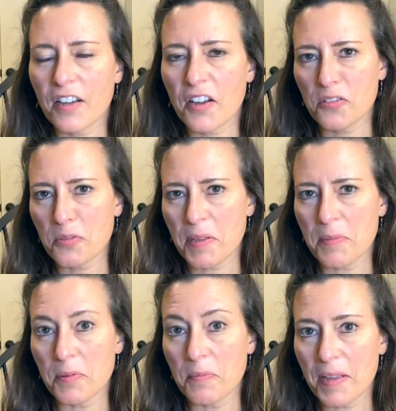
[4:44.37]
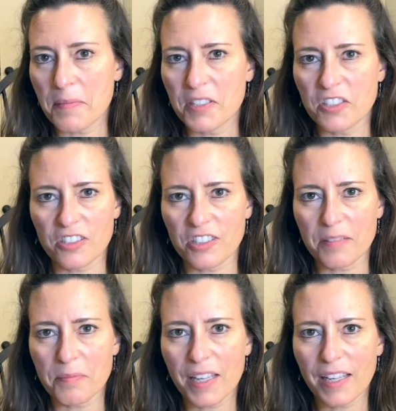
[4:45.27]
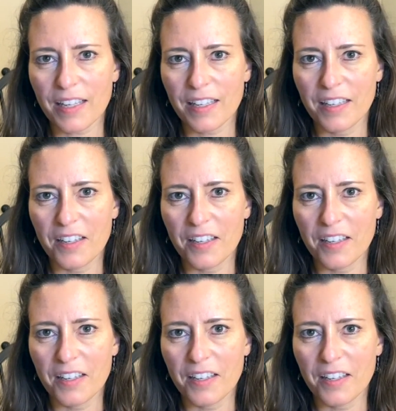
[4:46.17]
other people might be judging me.